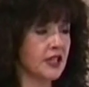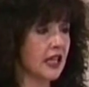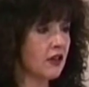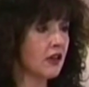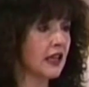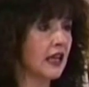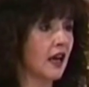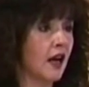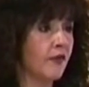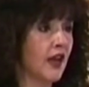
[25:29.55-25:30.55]

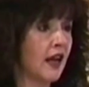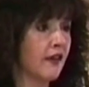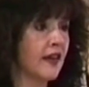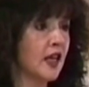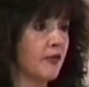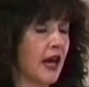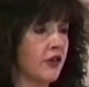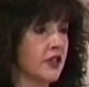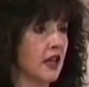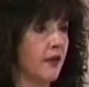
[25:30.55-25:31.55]
Particularly, I think
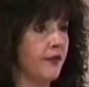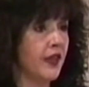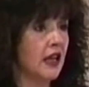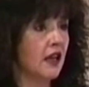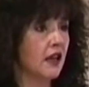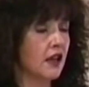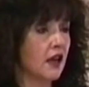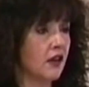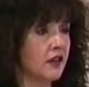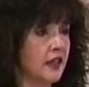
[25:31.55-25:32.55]
about
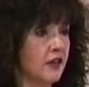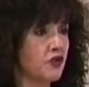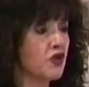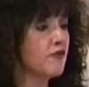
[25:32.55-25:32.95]
the